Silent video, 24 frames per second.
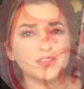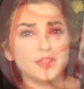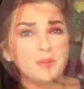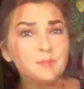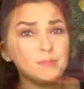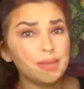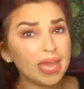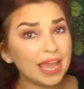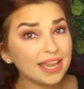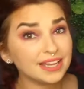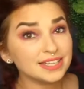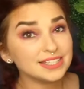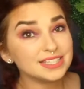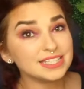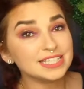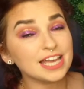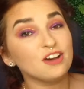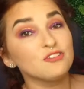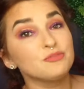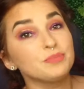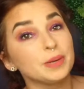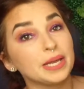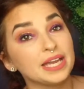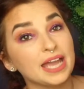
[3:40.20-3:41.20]
the bag
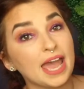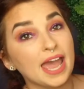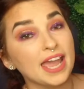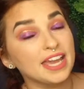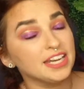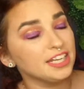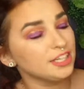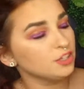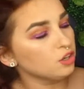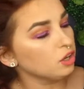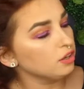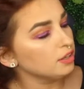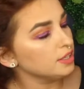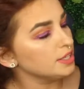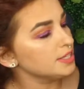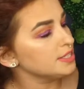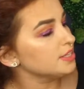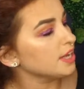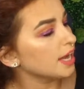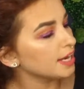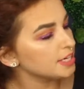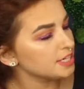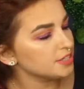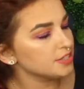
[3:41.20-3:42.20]
itself being $80,
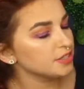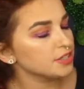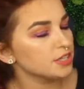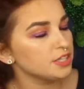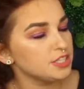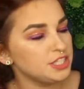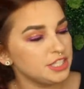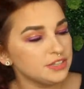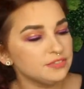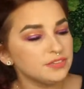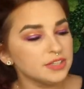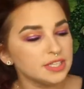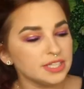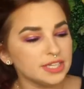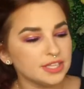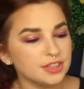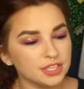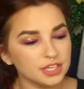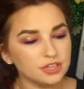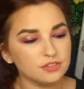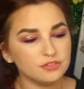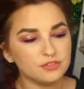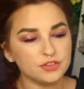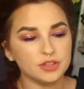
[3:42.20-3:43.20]
I definitely
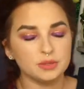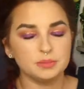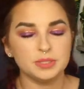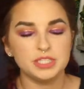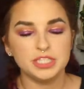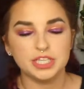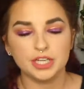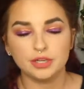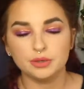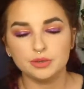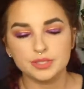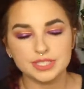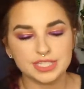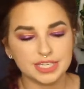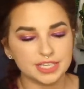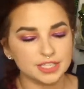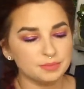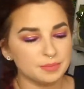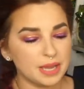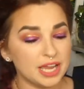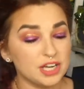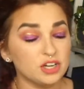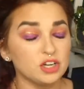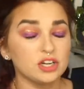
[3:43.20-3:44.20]
think for the materials that it's
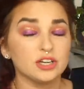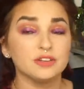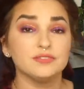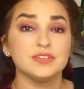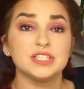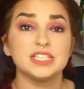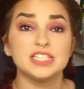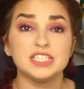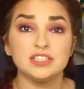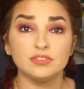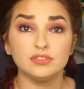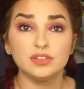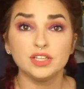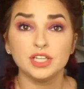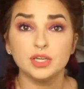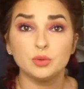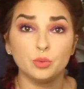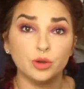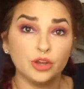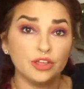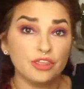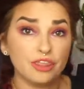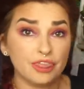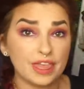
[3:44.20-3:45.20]
made out of, it's definitely
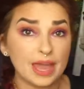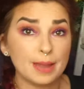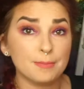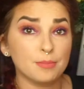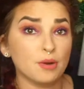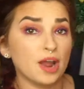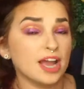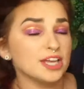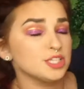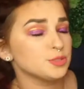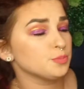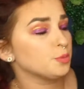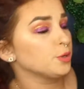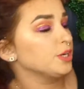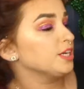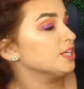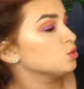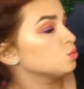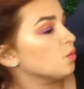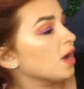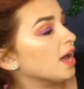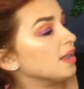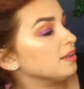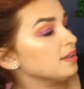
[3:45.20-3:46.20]
worth that price point
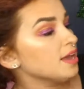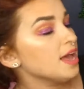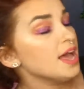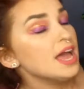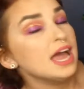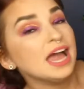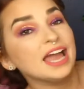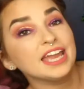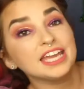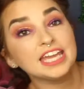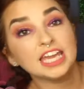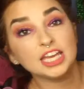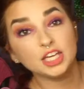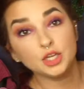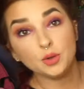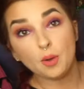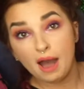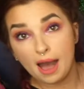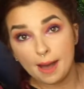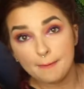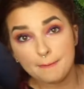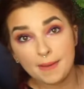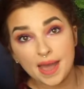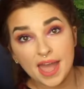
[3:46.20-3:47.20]
as well. Again, you
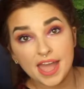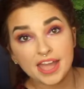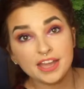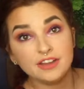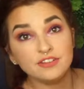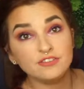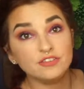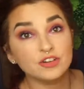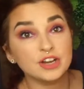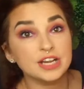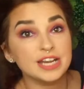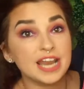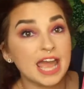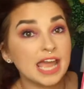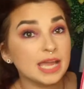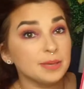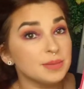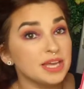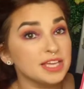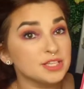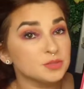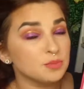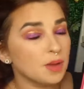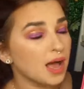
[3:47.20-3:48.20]
are paying for a name
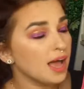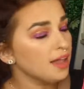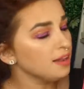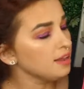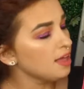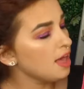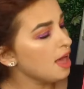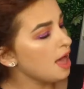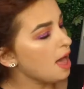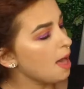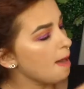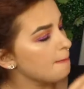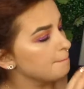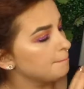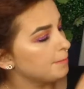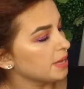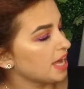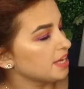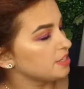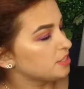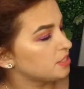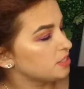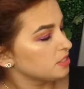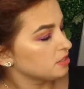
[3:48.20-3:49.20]
as well.
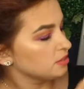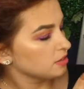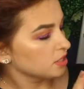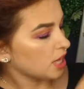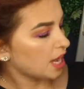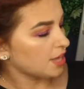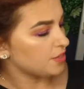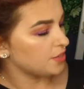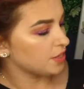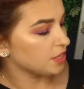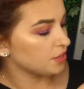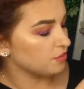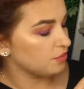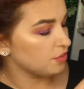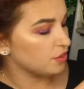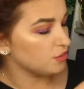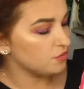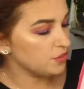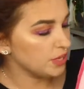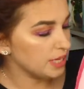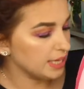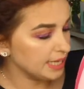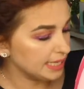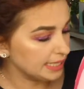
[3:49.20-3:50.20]
But I think for the
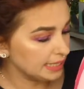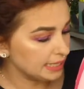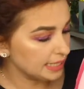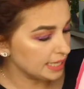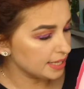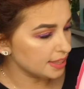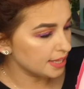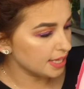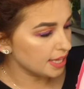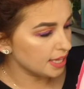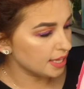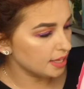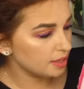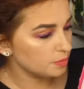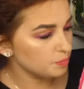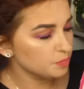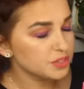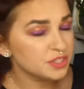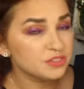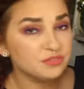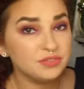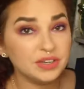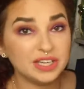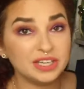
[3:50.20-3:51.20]
vegan leather,
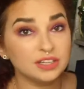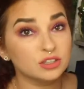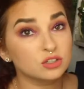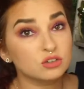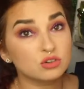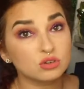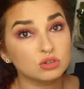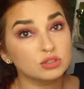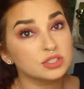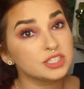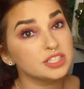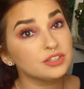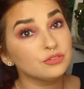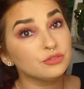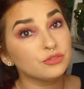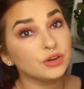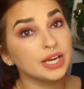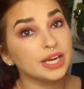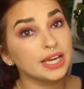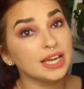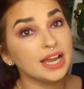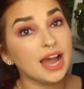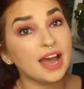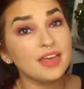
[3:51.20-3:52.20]
vegan, cruelty
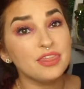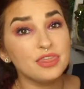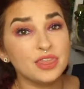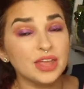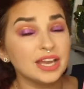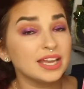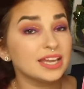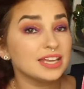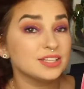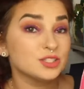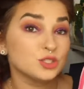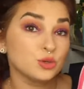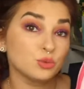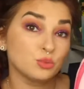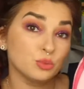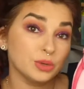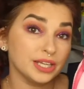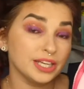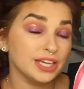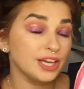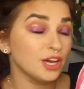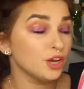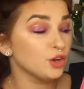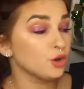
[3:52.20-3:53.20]
free, I think it's a
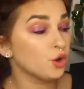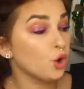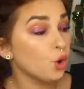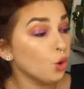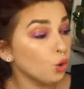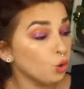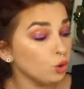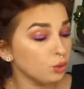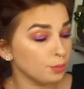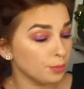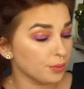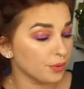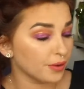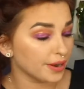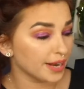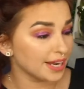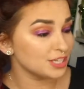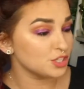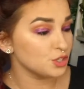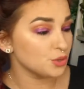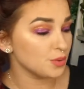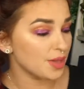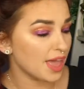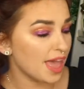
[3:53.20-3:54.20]
really cool
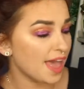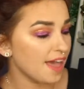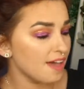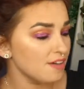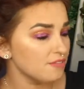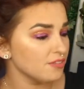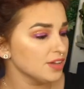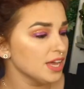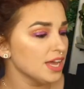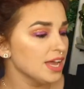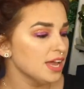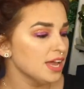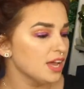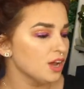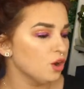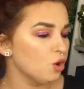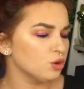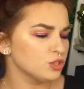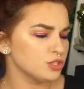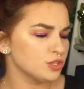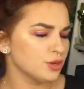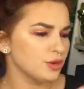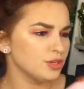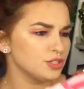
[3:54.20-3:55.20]
product to have.
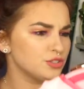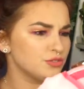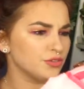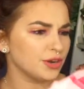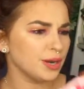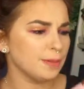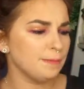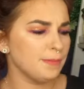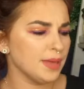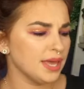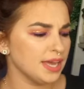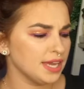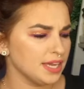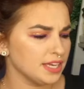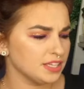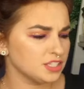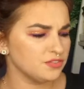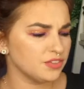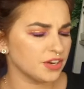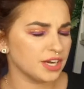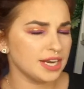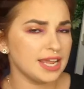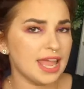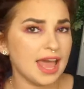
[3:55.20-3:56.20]
Also, it's very pink, it's
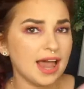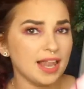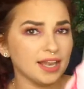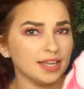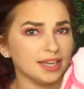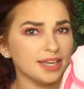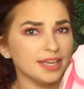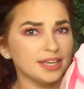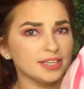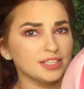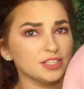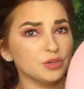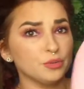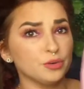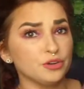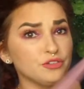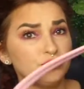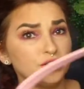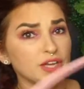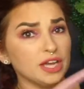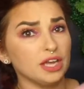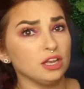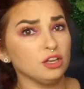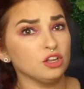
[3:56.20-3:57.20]
very elegant. It would
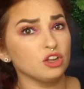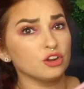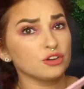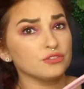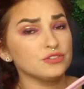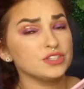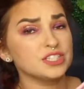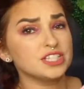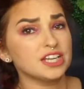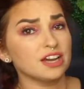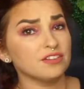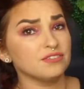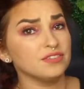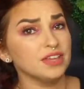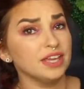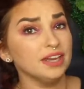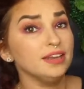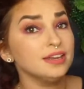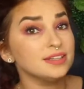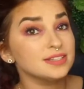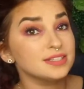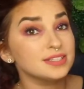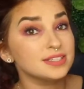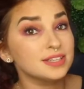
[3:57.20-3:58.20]
fit a lot of stuff in
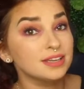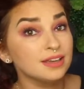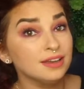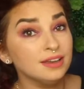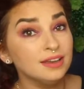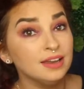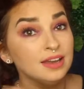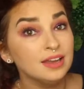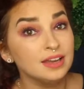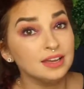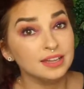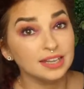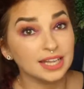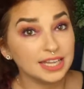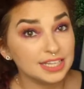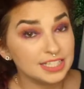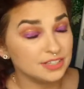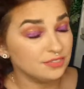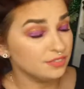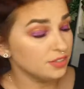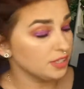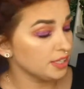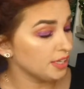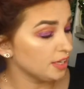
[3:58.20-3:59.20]
it. Like
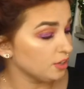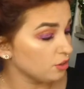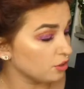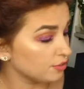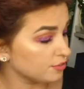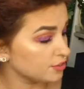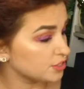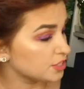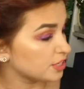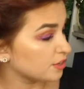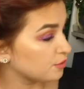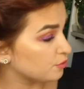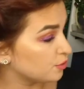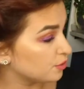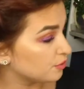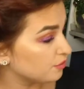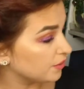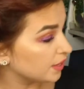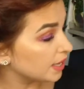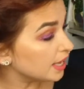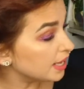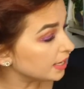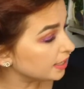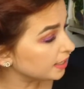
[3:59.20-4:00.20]
definitely a lot of stuff would
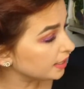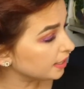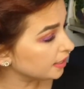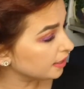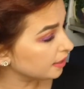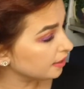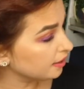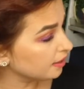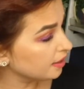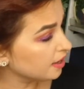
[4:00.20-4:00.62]
fit in here.